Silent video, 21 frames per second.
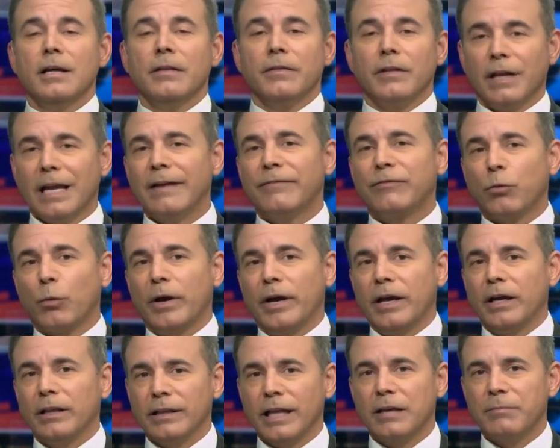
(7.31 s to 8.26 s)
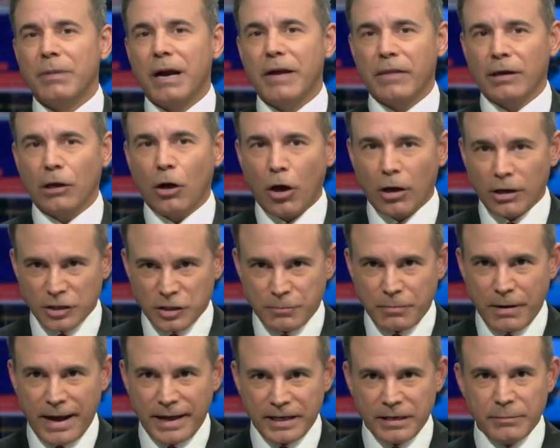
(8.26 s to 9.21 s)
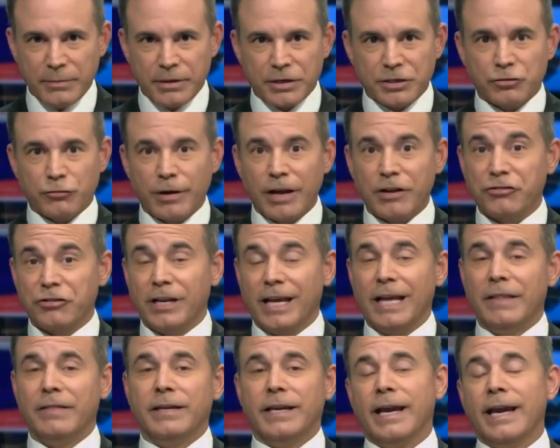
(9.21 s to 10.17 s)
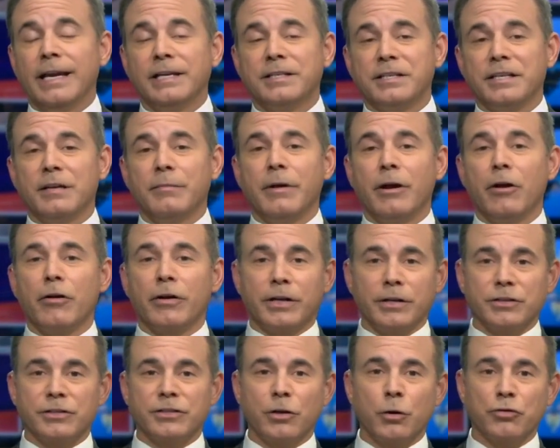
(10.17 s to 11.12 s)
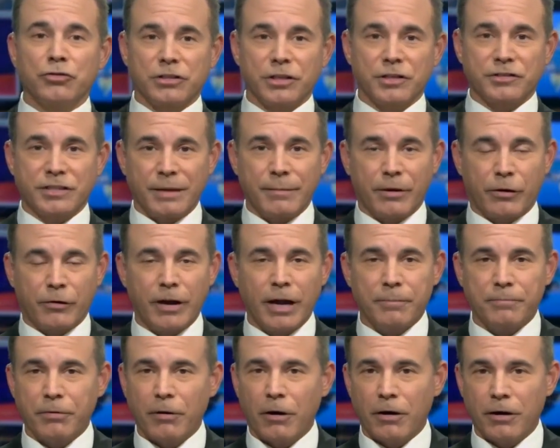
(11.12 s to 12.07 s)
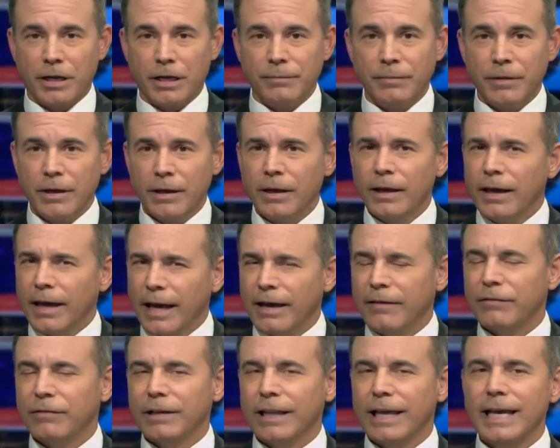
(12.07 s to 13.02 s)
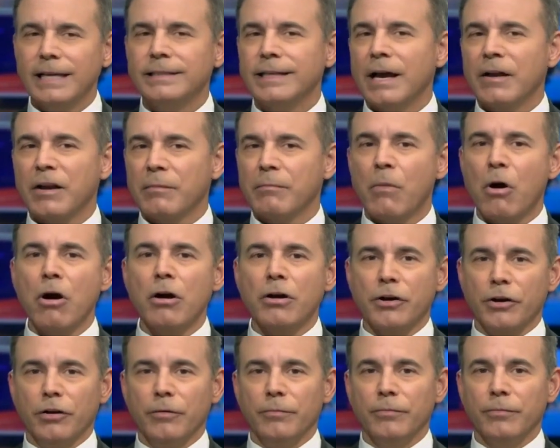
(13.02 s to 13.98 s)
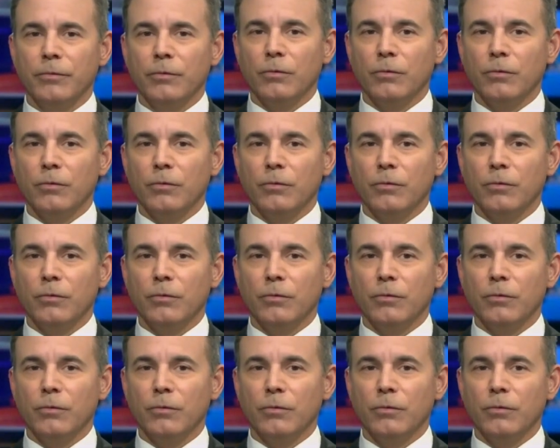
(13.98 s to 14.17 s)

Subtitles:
The left wing, led by the lawless Biden administration and the anti-American Socialist Democrat Party, have laid down a marker.